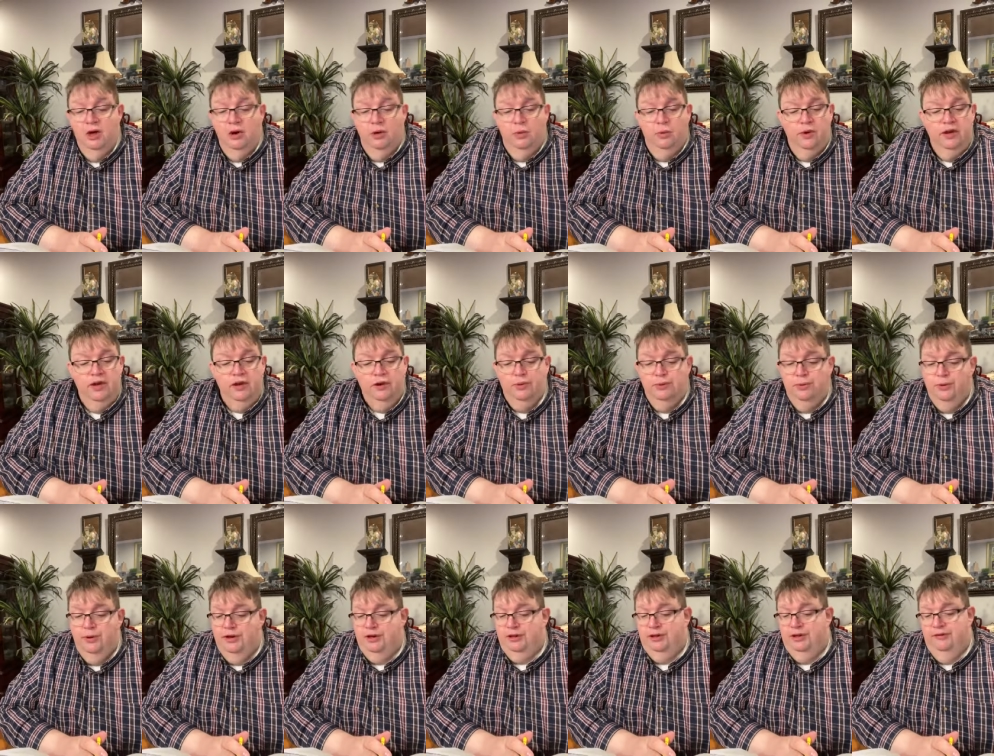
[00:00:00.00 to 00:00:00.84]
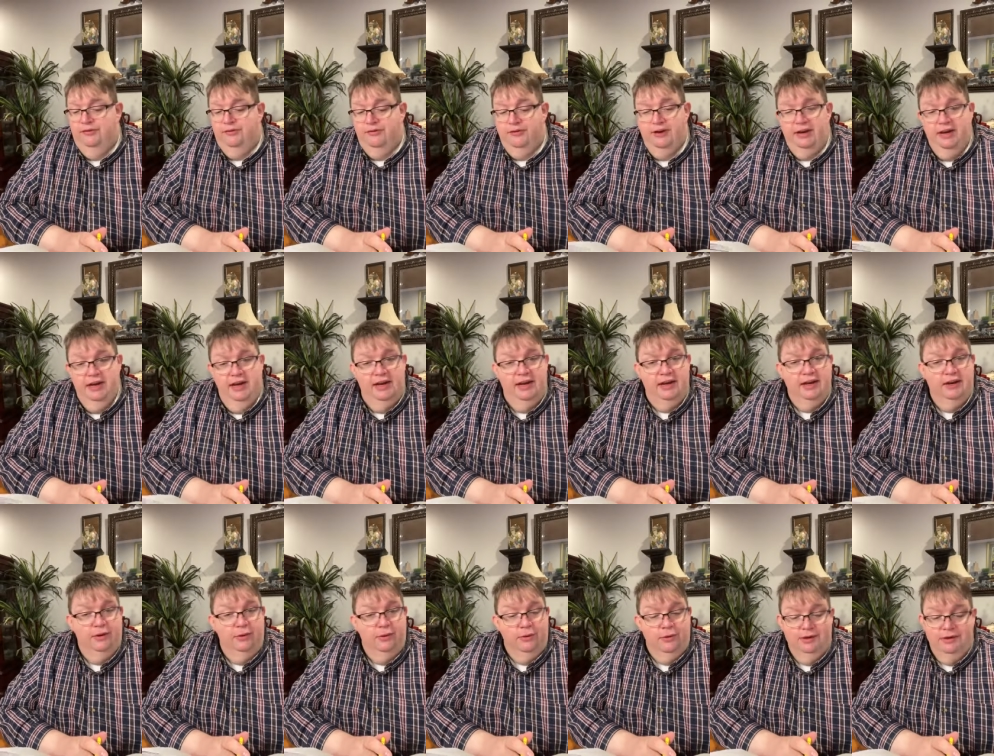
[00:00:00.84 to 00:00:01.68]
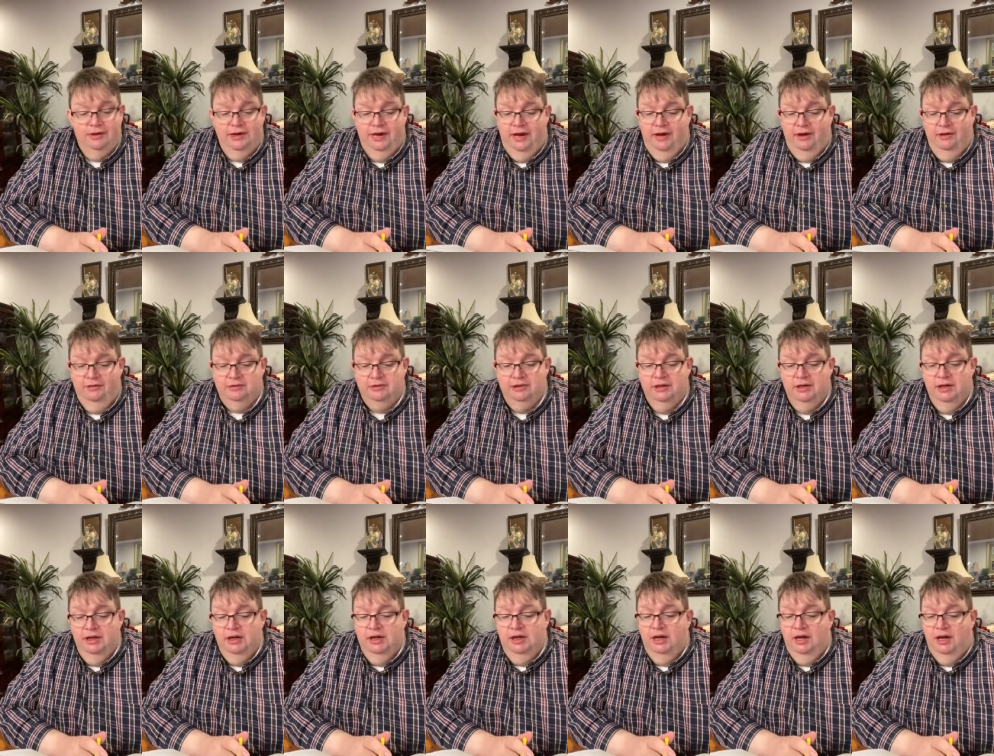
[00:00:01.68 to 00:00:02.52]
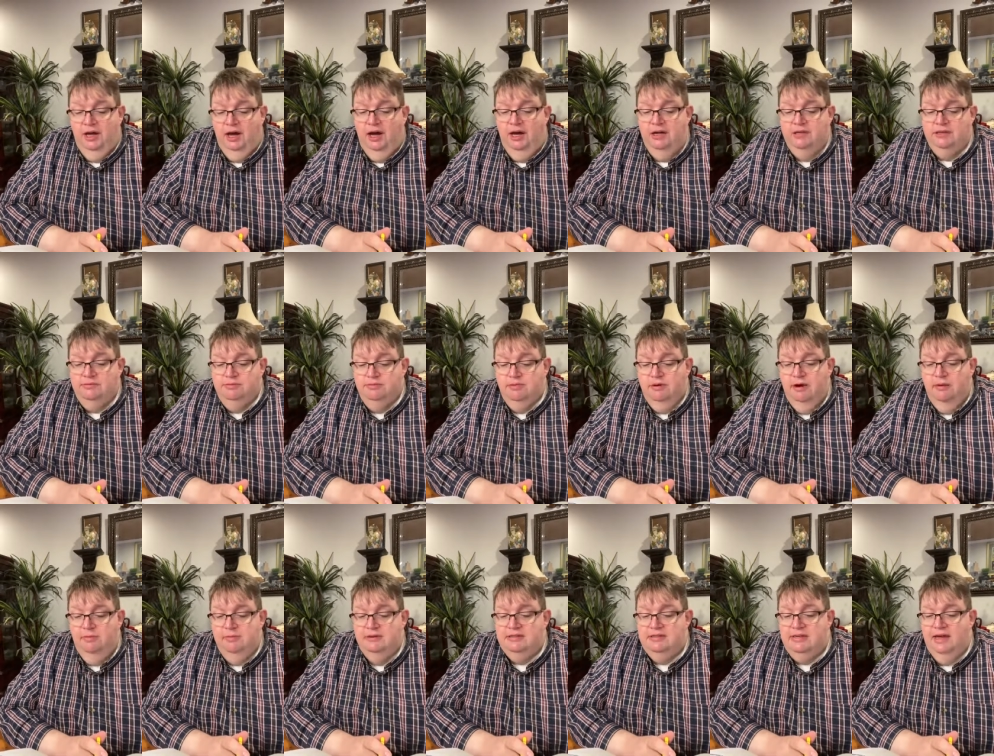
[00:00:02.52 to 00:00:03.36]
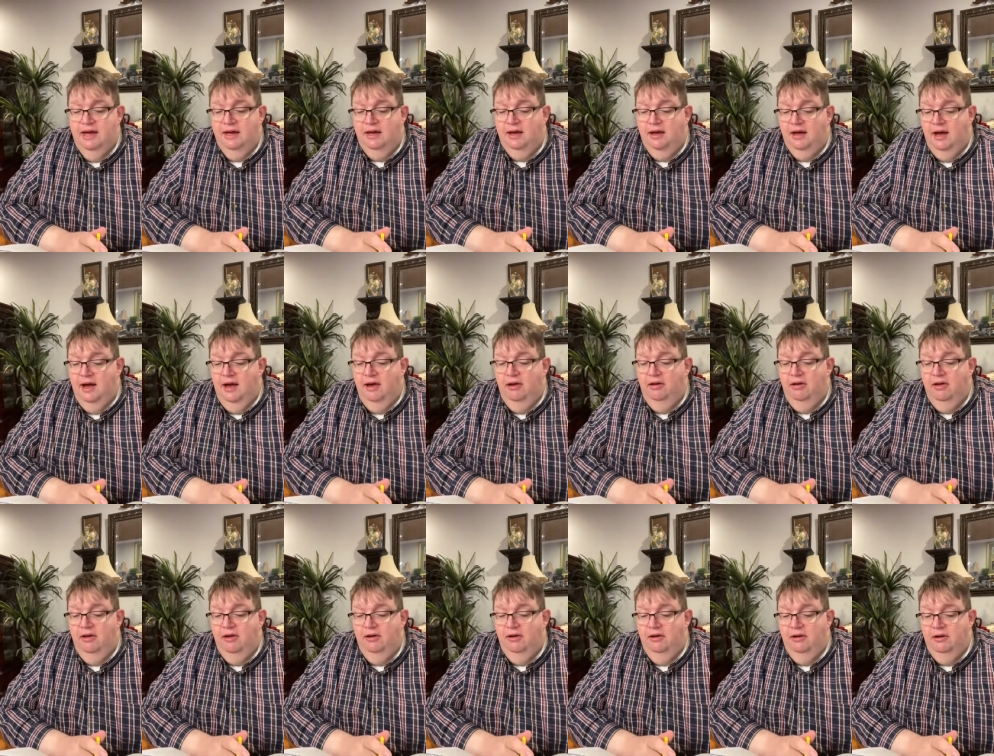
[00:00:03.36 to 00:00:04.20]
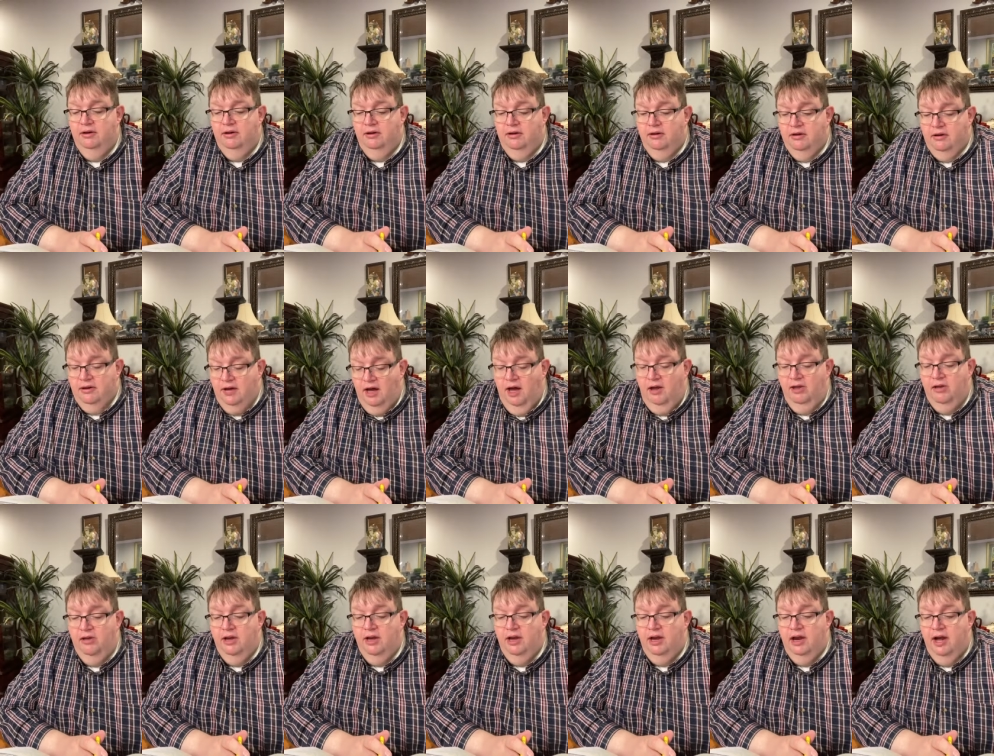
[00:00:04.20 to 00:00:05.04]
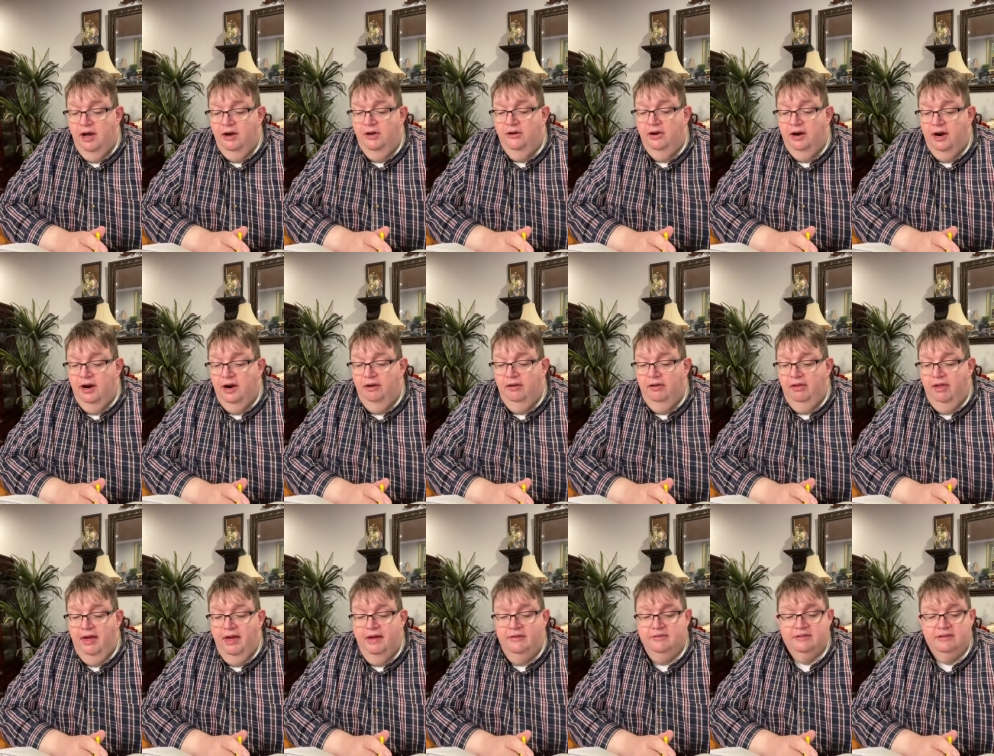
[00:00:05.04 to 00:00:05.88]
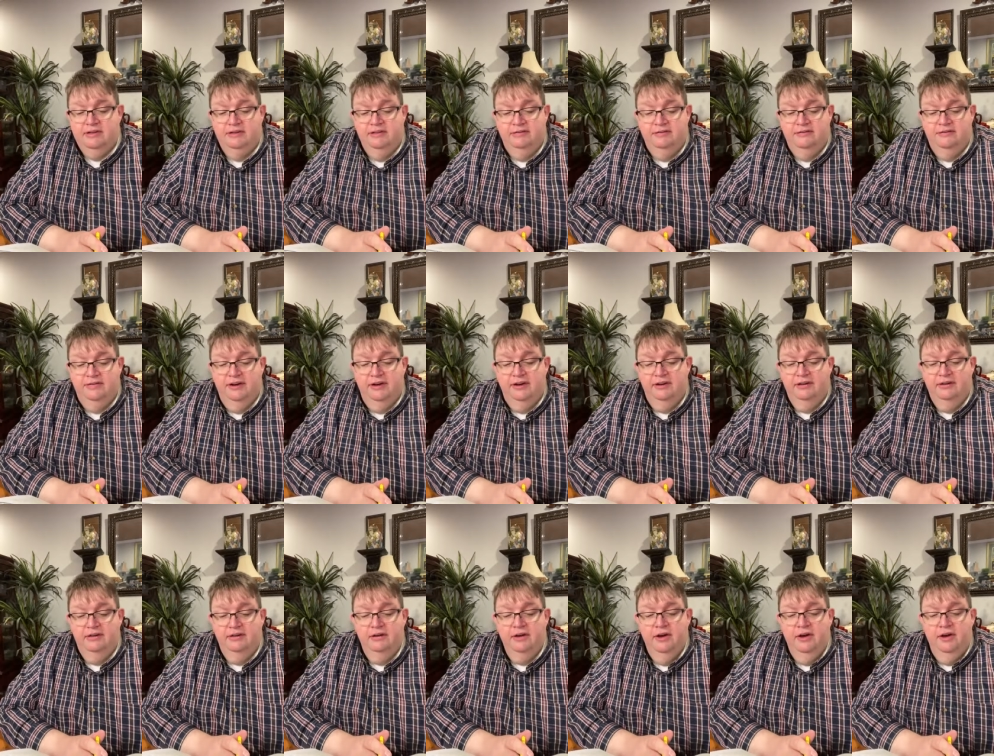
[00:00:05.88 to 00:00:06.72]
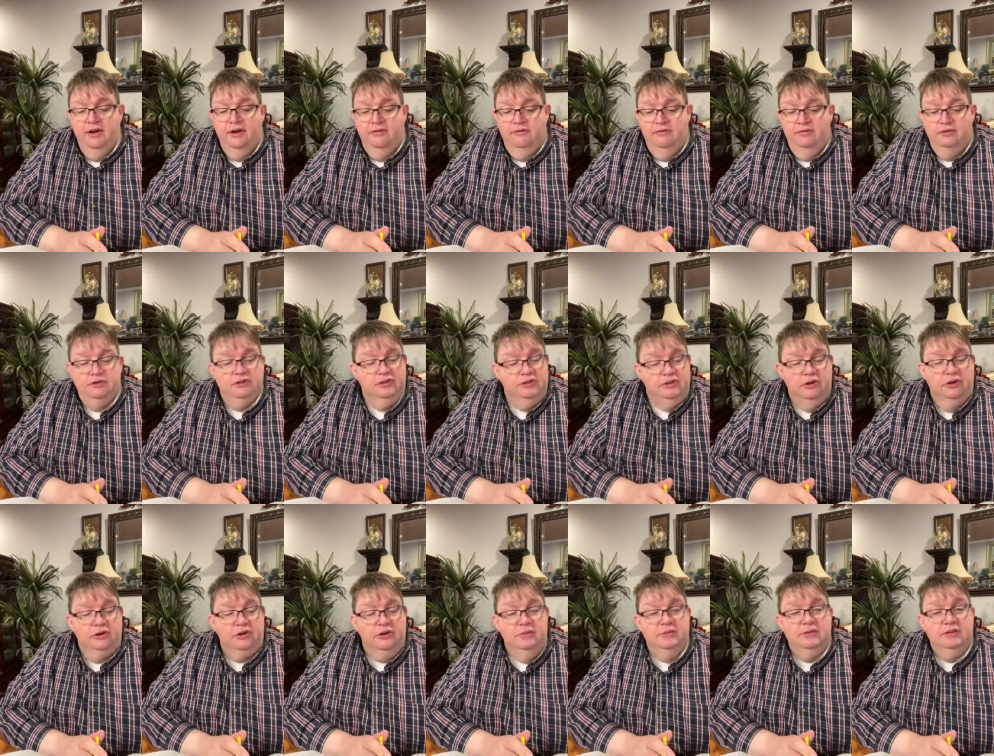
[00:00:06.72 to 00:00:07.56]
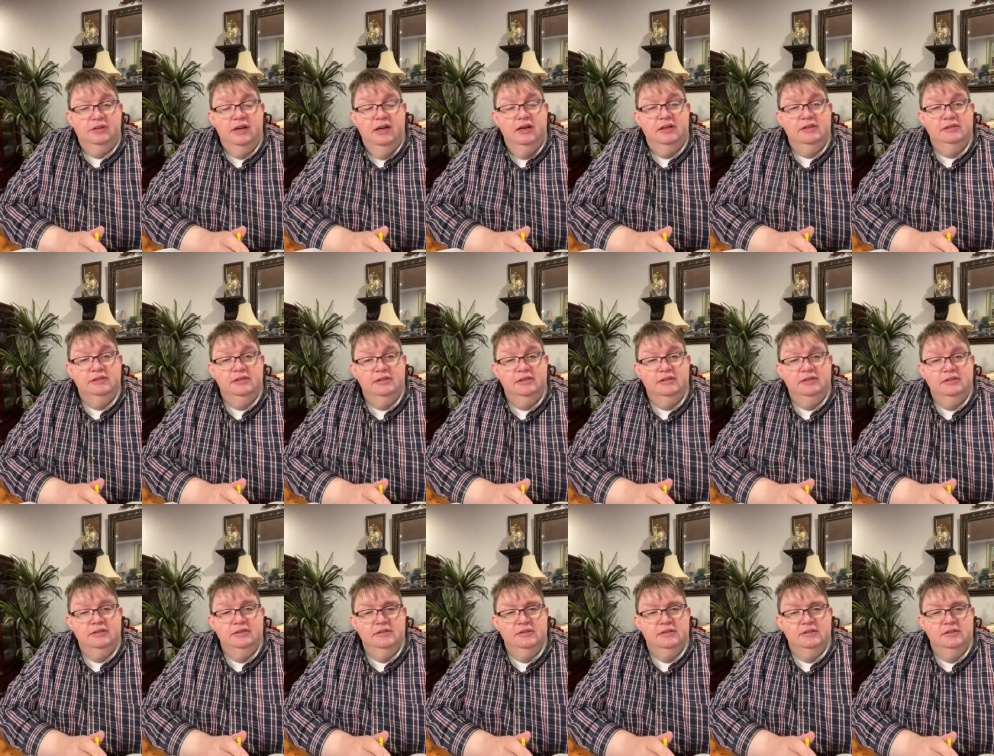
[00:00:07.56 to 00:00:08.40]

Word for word: We quickly forget or doubt God's promise and call on, on our lives in fearful circumstances.